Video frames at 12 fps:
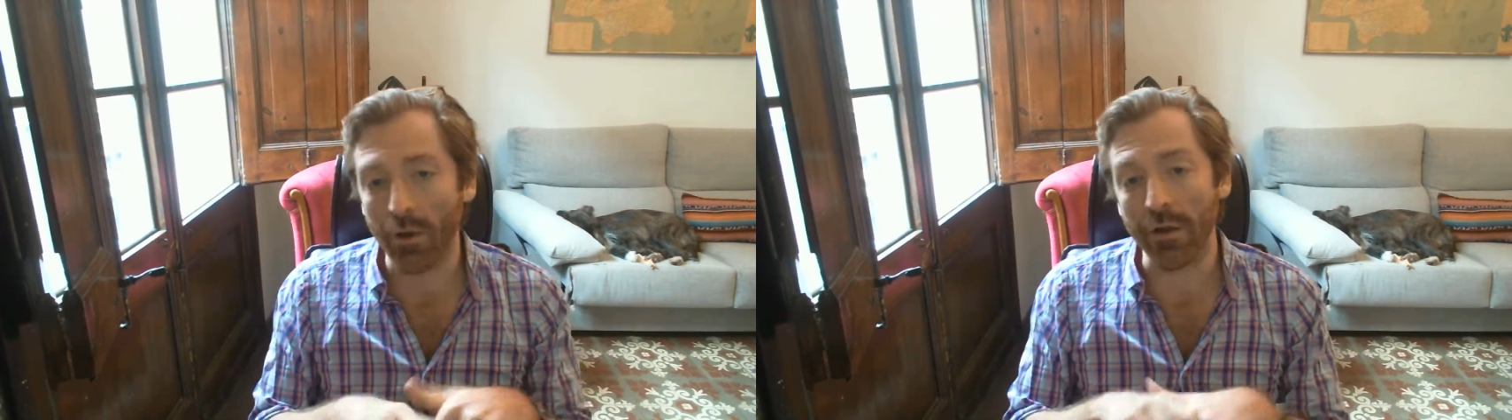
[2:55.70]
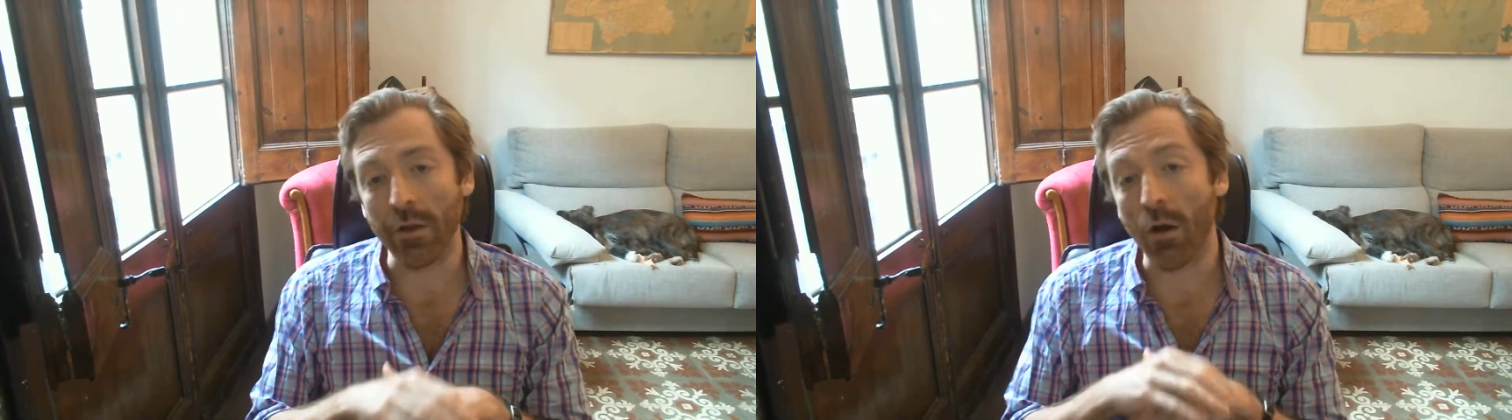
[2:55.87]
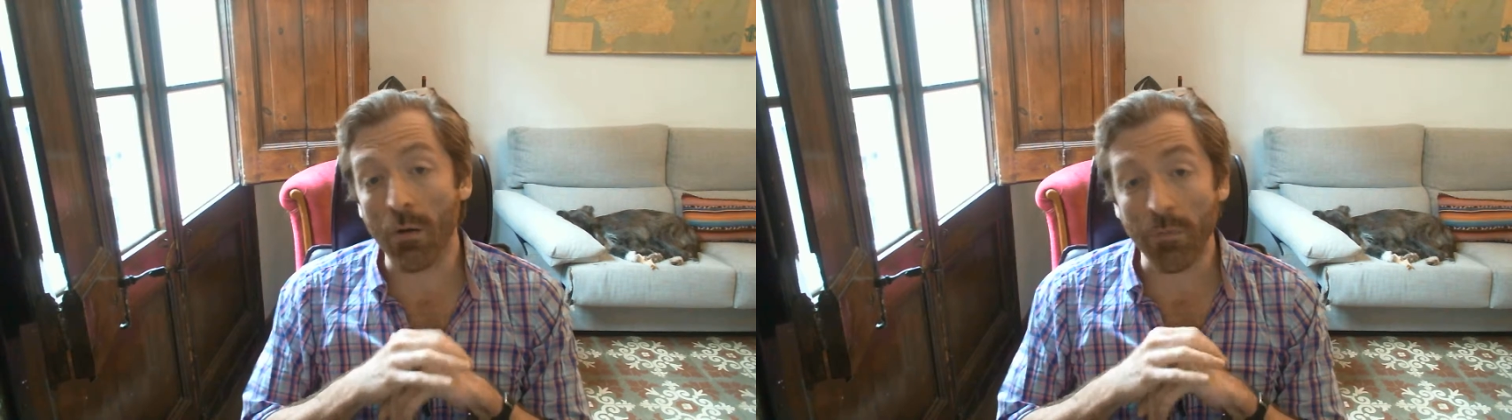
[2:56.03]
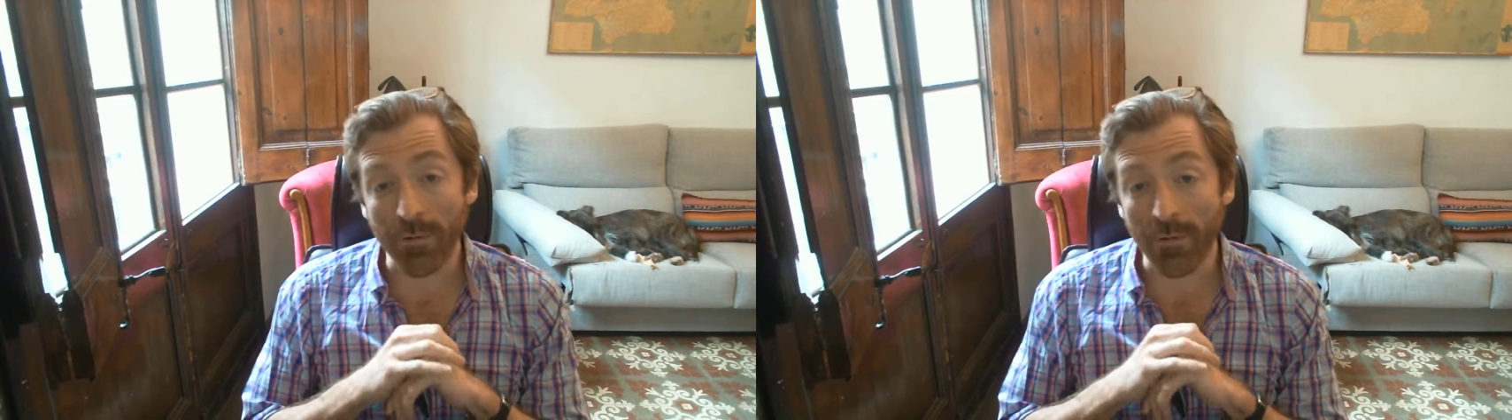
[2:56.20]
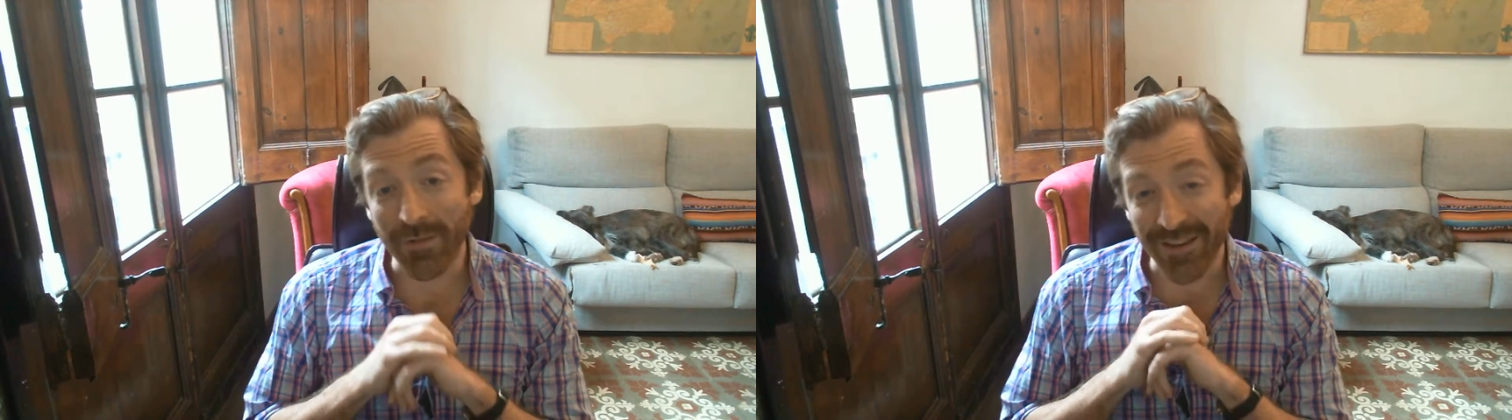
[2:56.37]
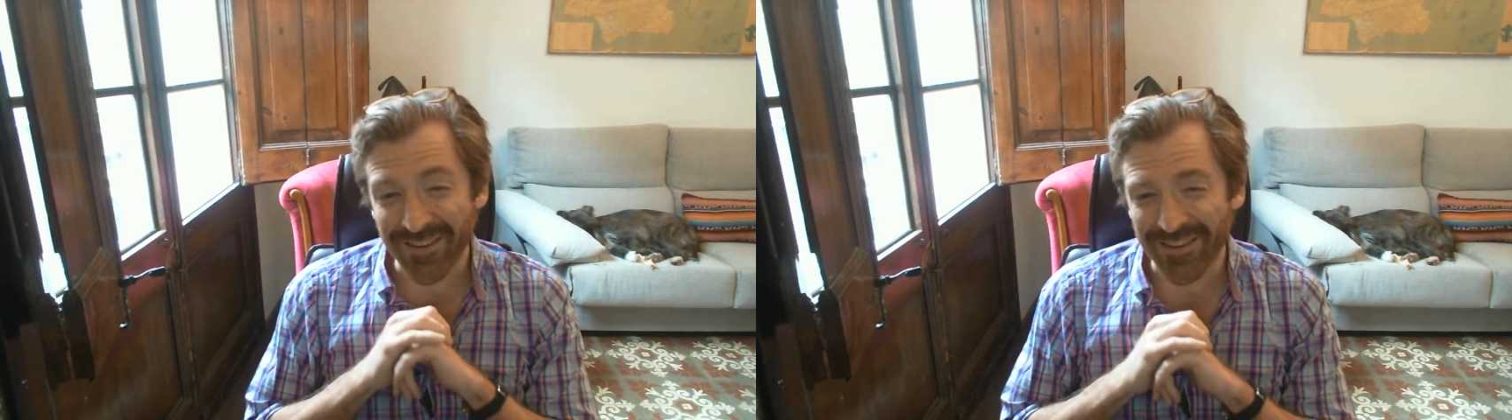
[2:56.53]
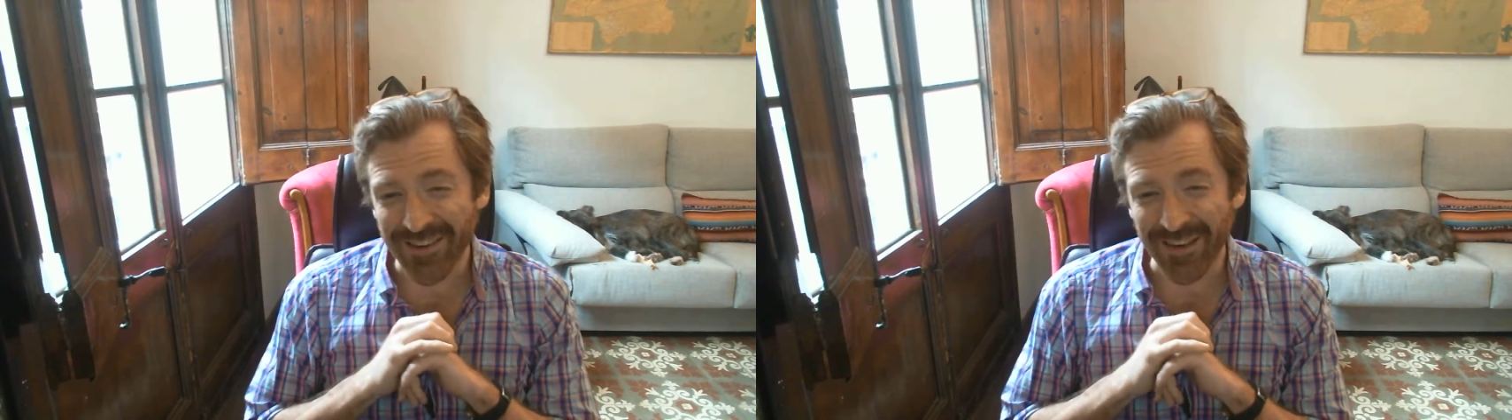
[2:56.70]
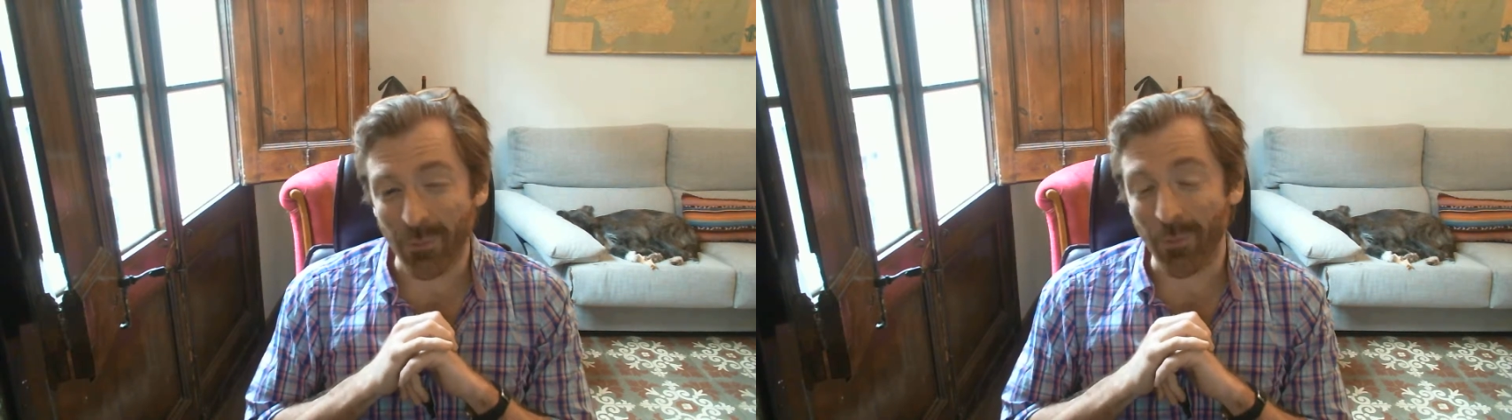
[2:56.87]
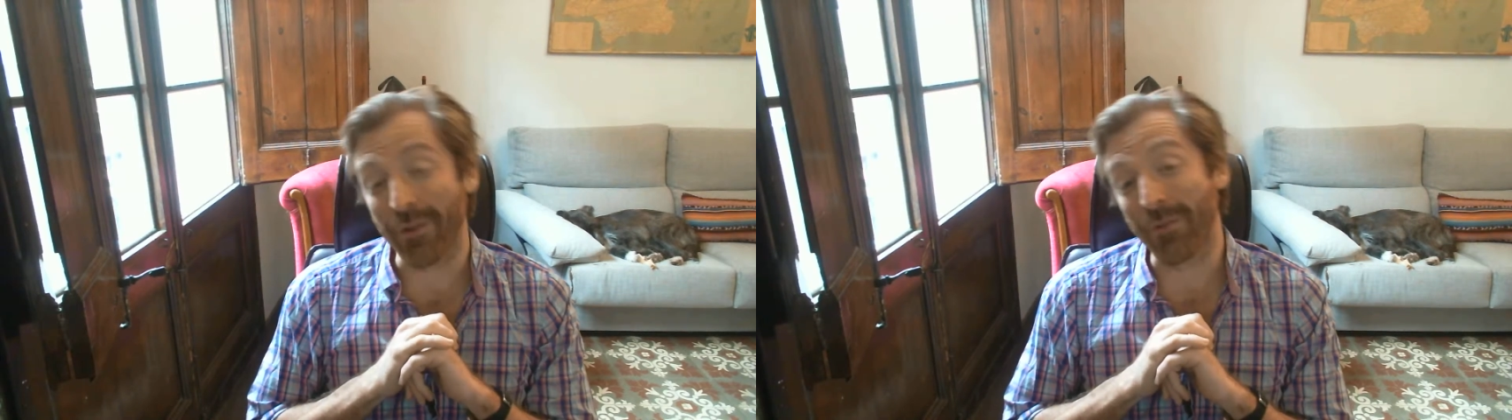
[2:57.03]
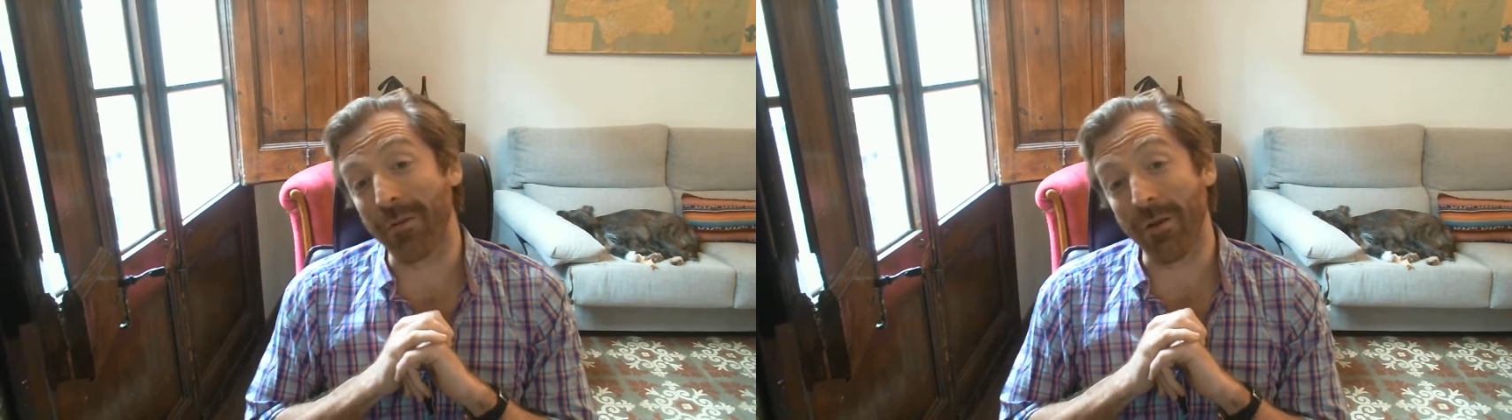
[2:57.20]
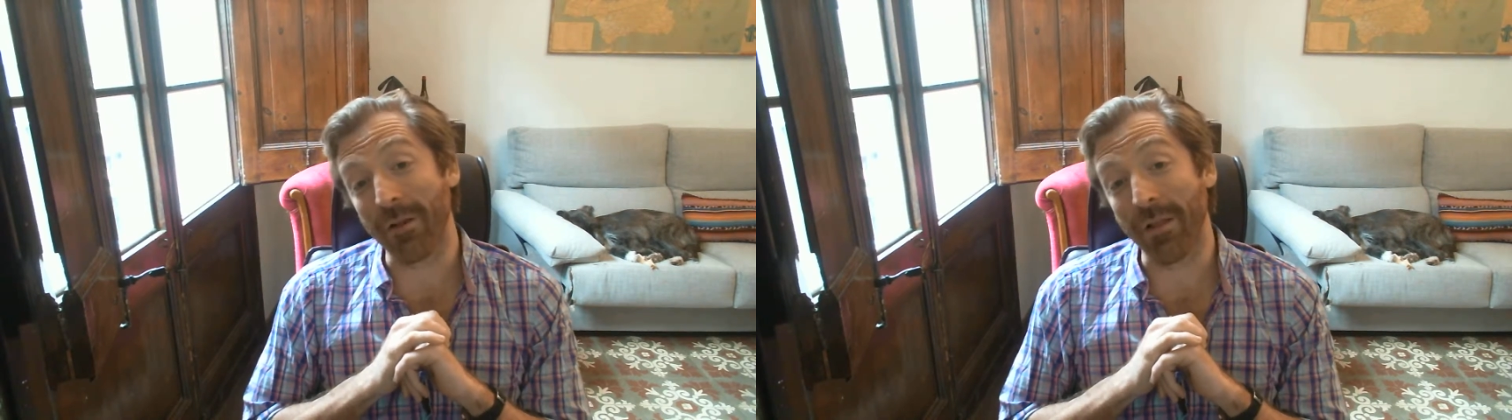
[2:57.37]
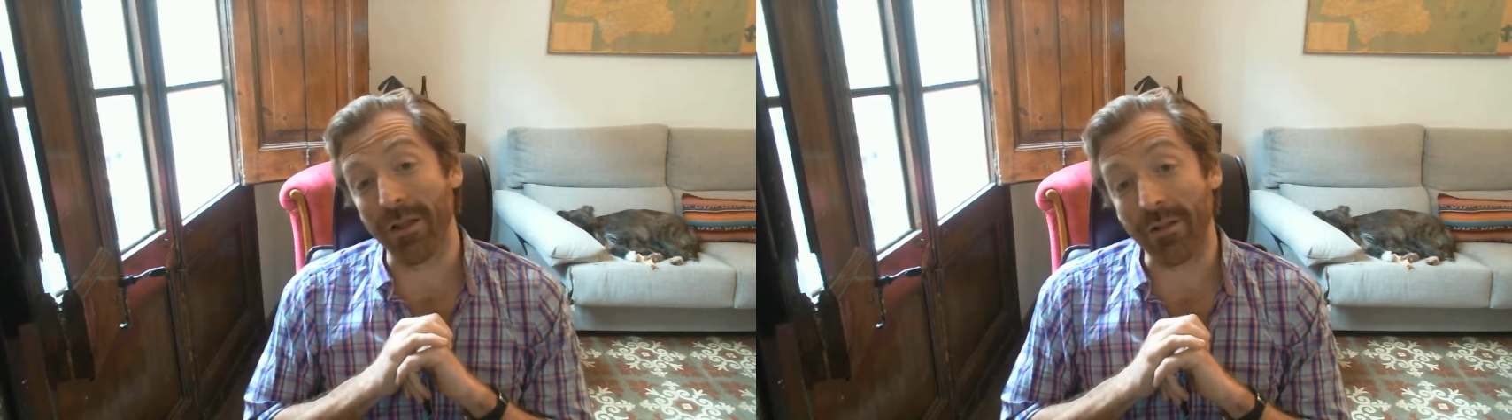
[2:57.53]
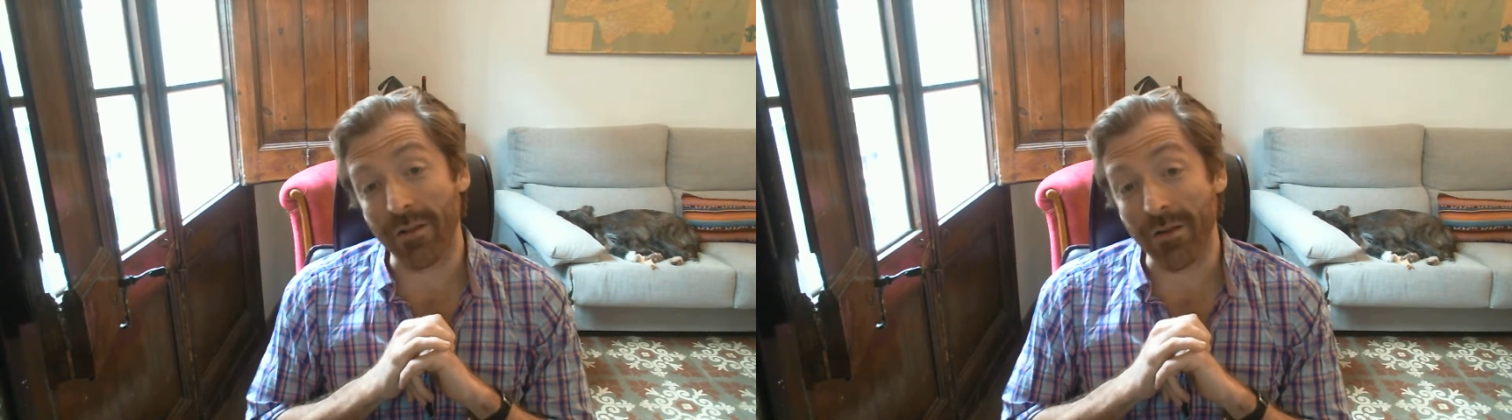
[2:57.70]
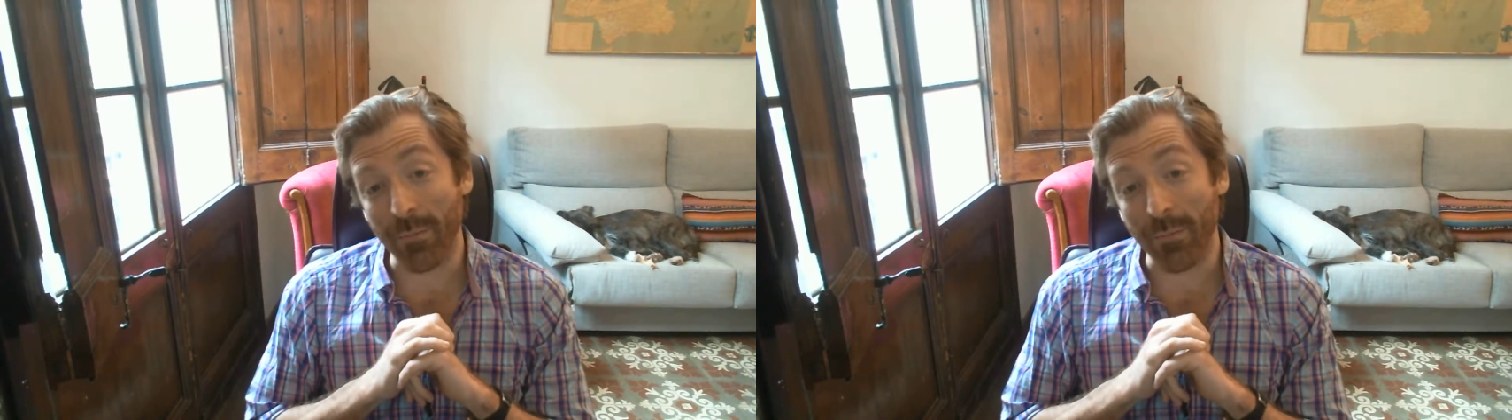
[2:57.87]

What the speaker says: over-investing in what is very likely